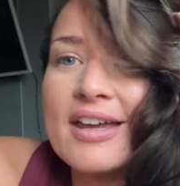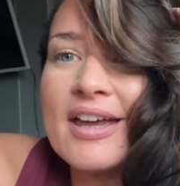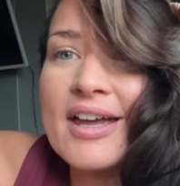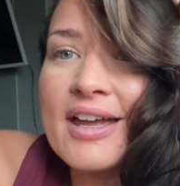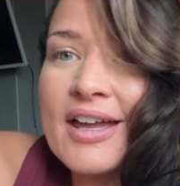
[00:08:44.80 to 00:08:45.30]

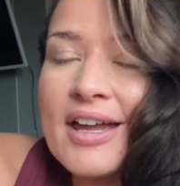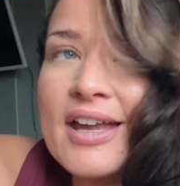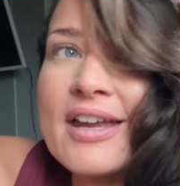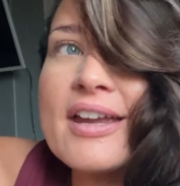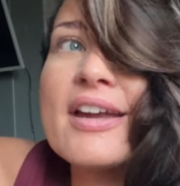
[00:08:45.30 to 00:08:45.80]

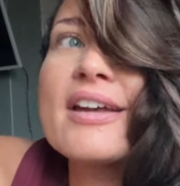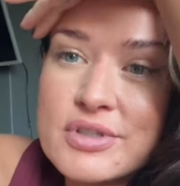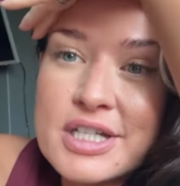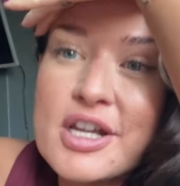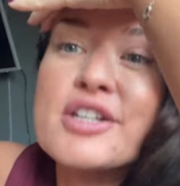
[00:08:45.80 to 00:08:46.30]
I
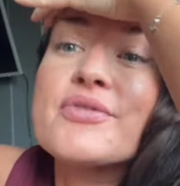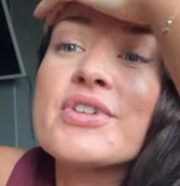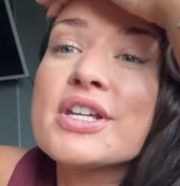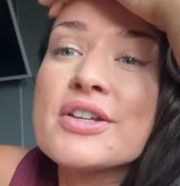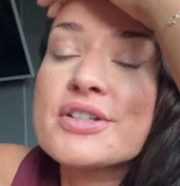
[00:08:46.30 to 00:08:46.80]
edited a
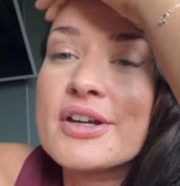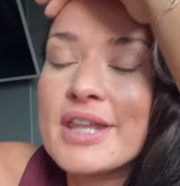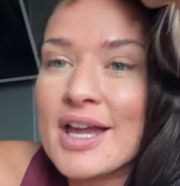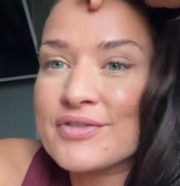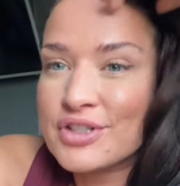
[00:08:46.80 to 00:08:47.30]
video to go
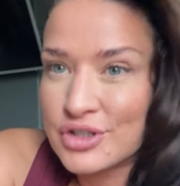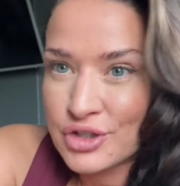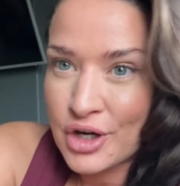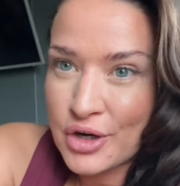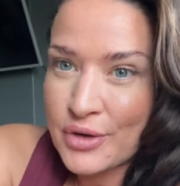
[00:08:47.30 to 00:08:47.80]
live to
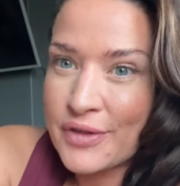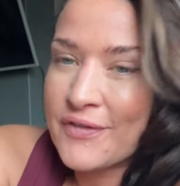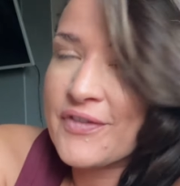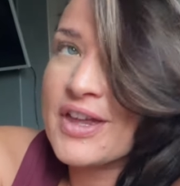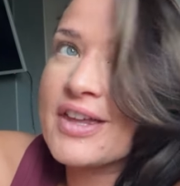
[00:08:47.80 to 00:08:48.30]
show the
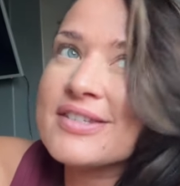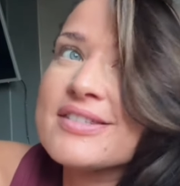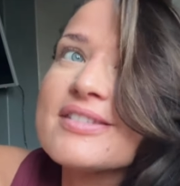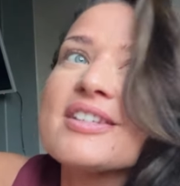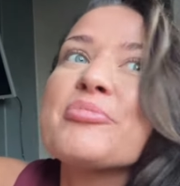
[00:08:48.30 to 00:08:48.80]
first sneak